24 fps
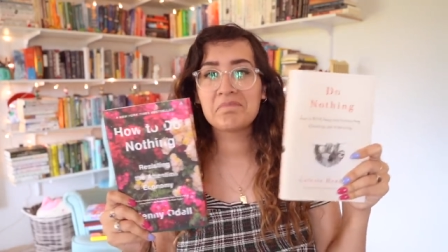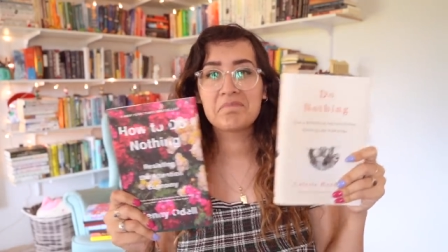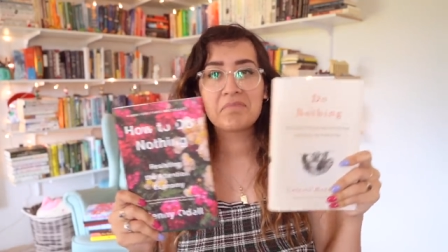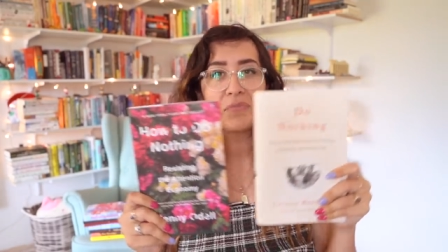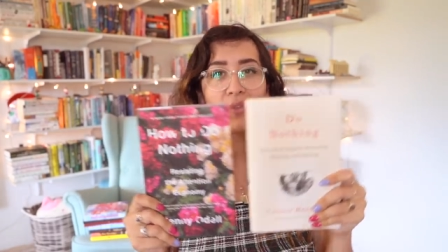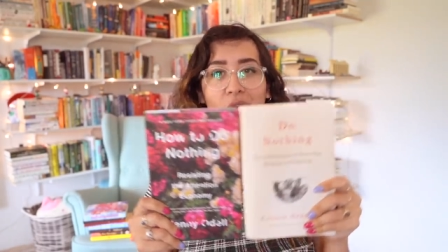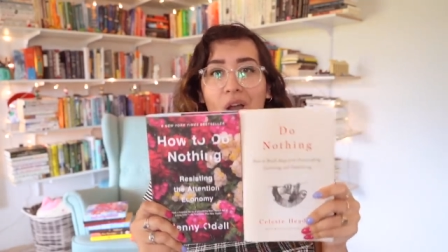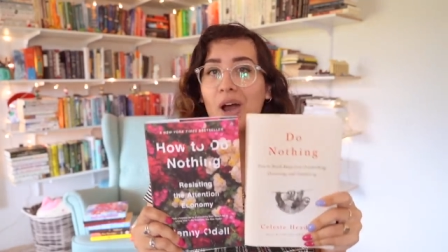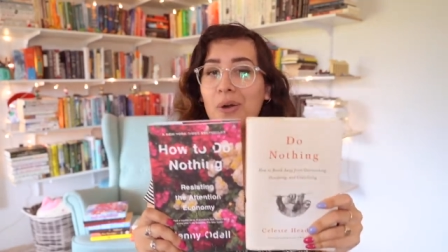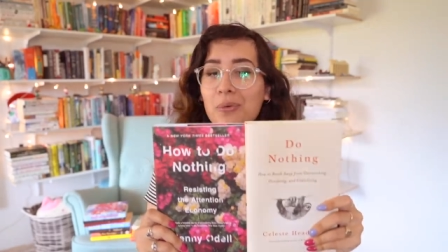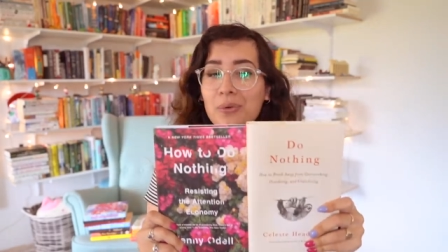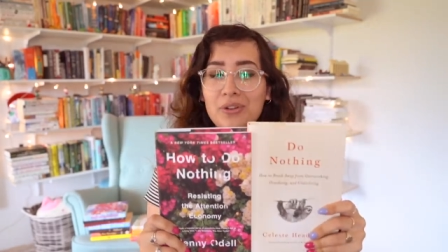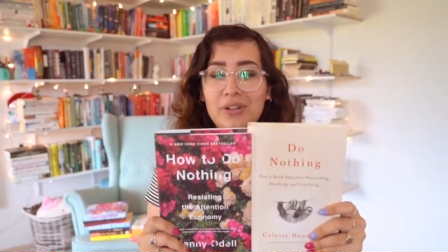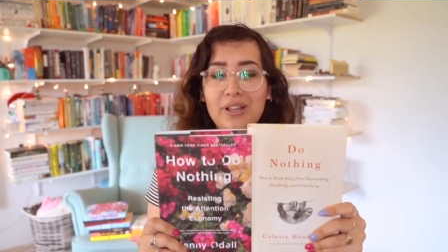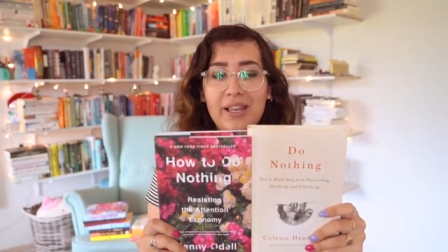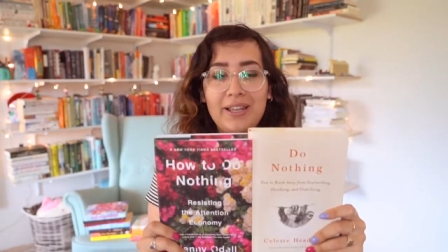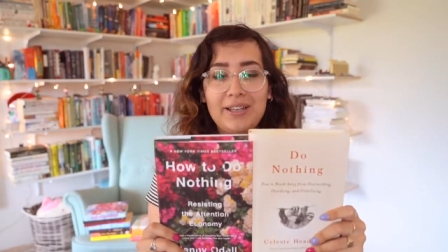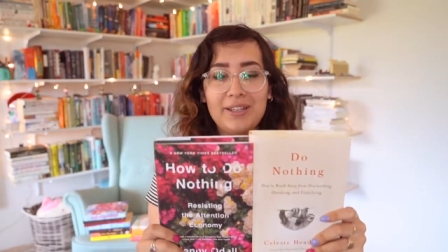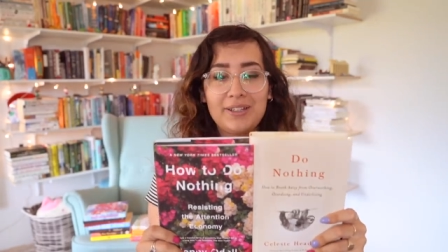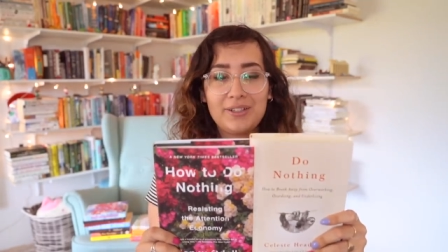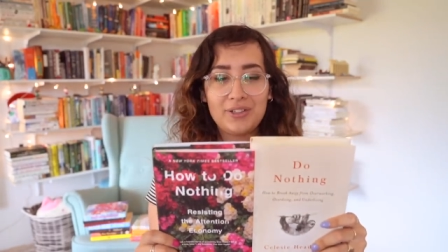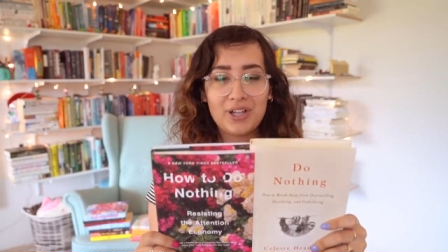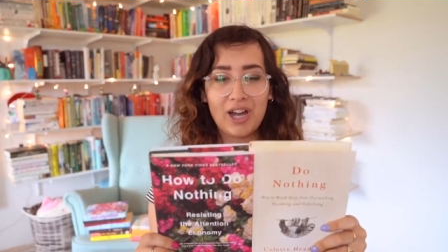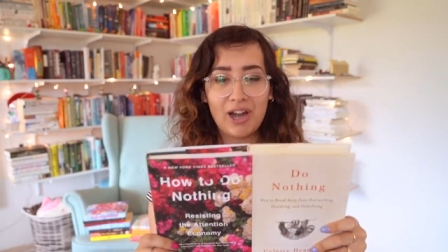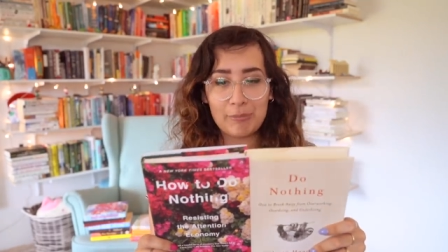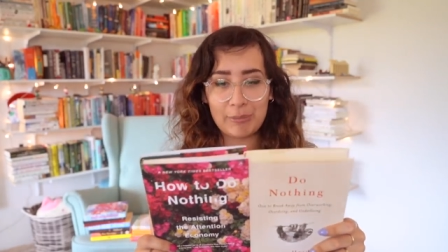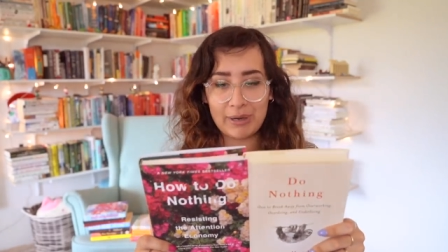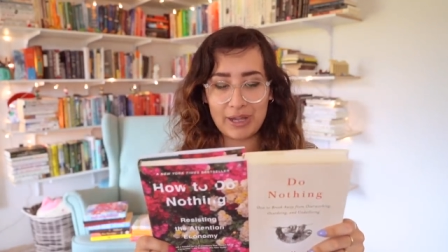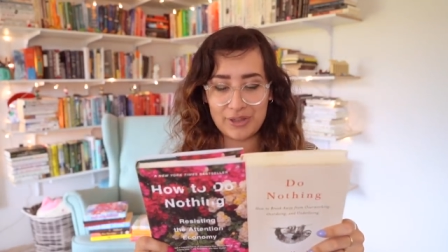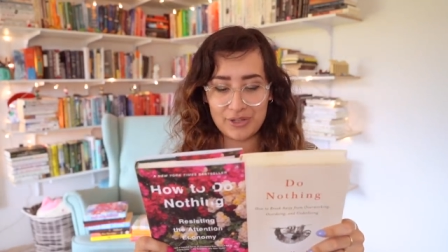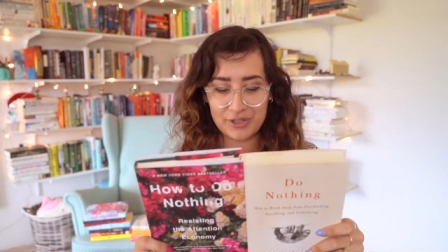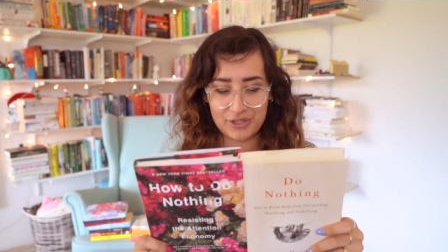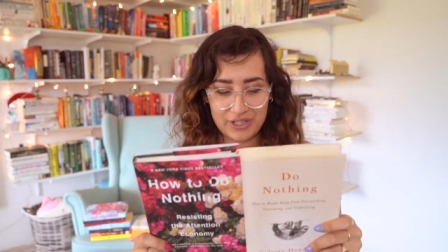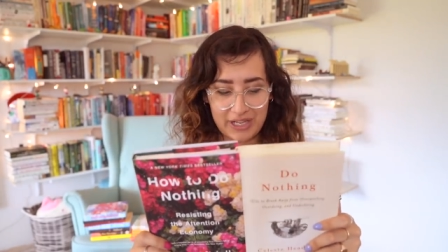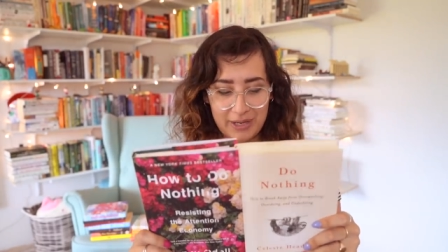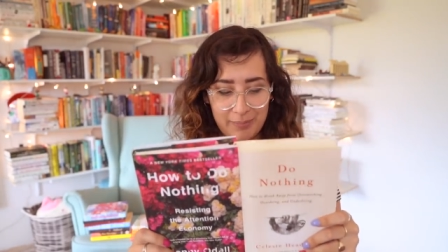not related, not by
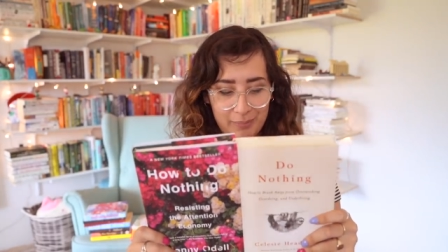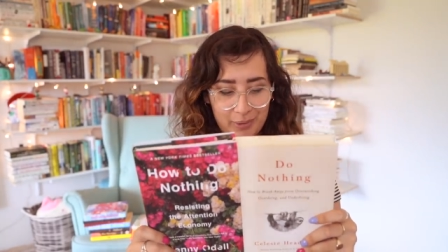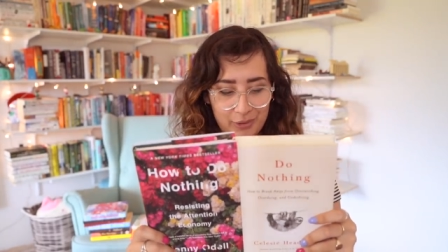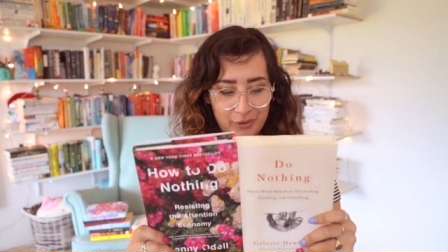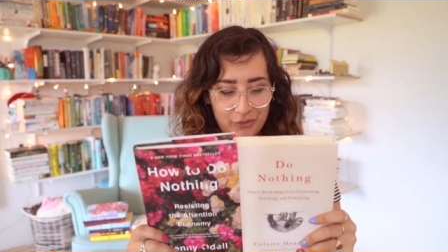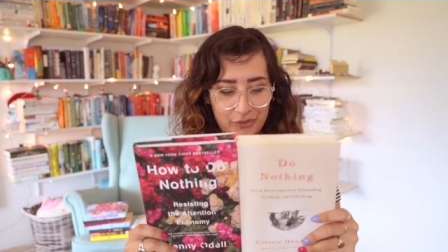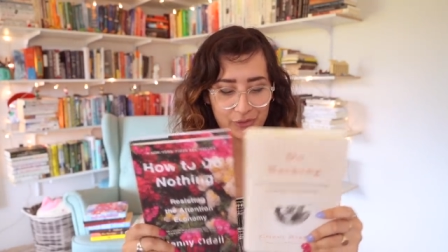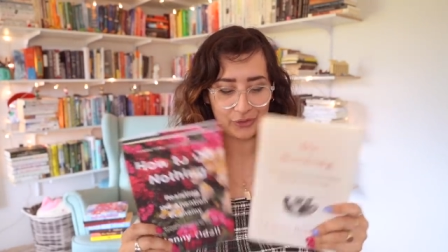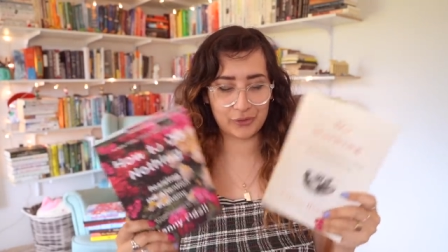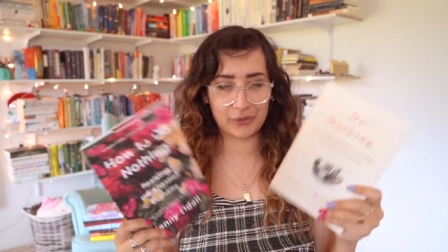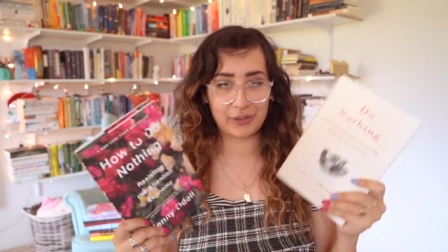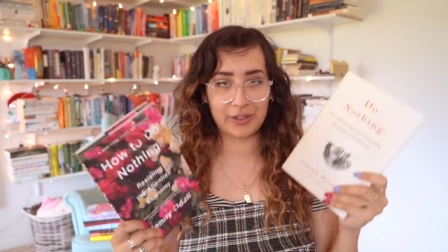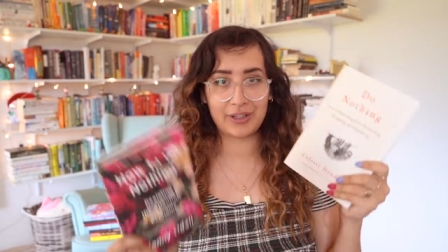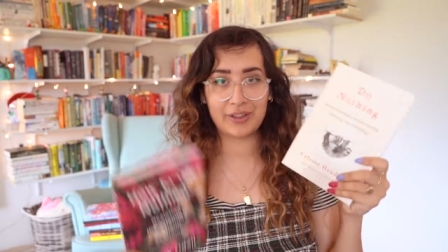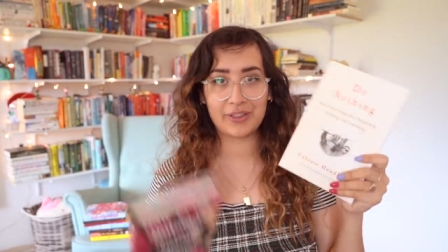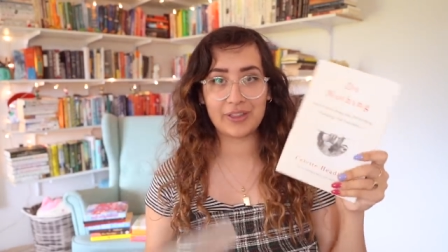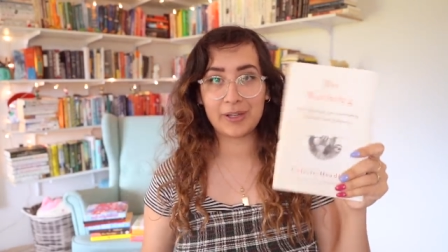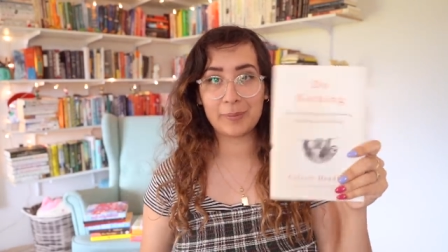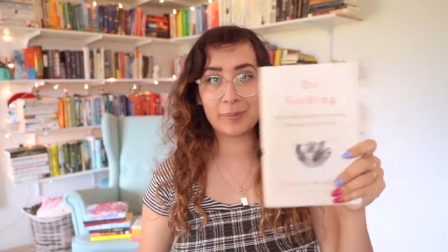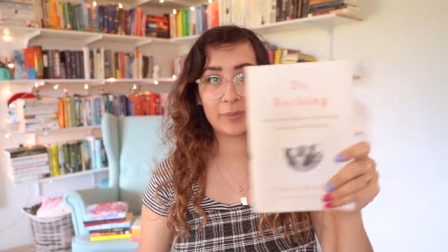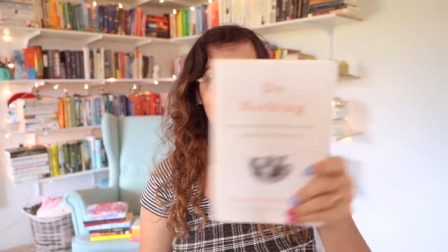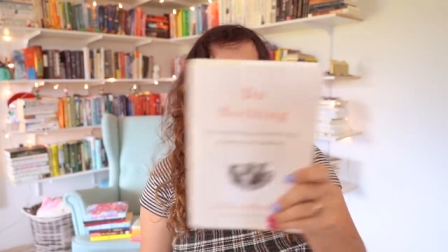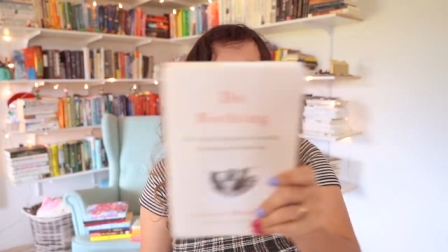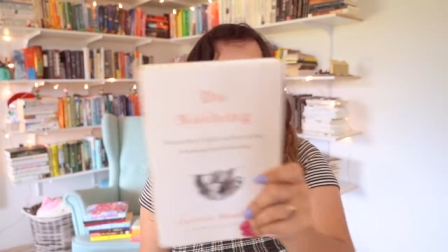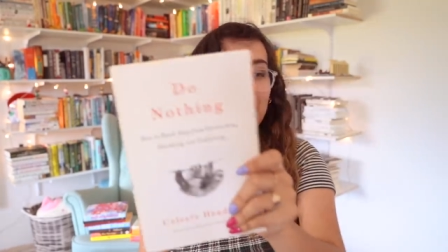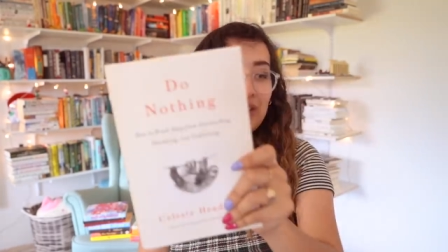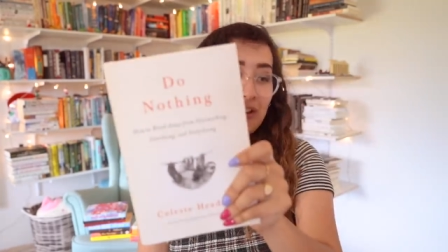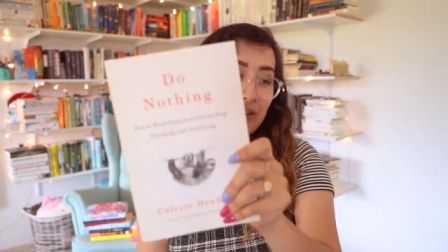the same person or anything, but this